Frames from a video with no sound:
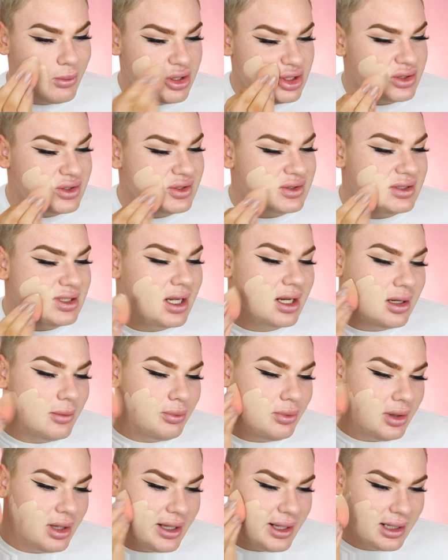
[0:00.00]
gonna just start
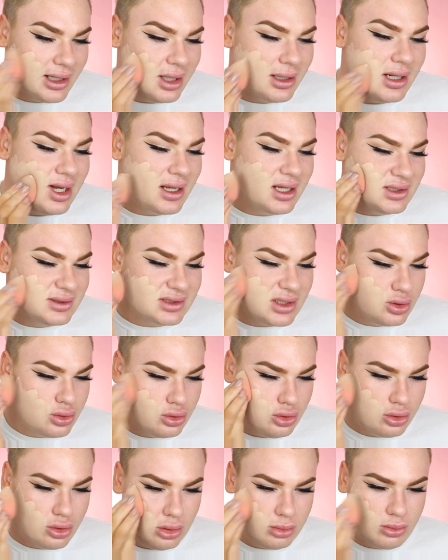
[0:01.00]
applying it as
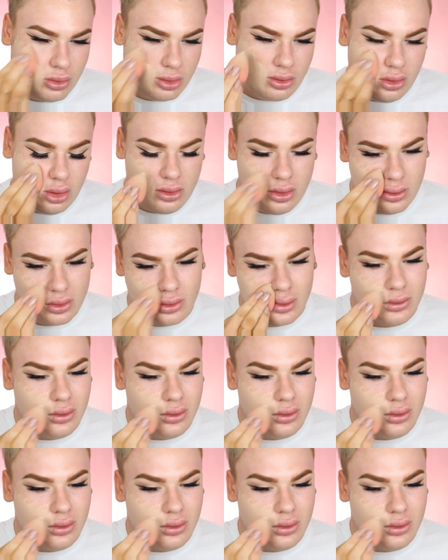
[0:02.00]
normal.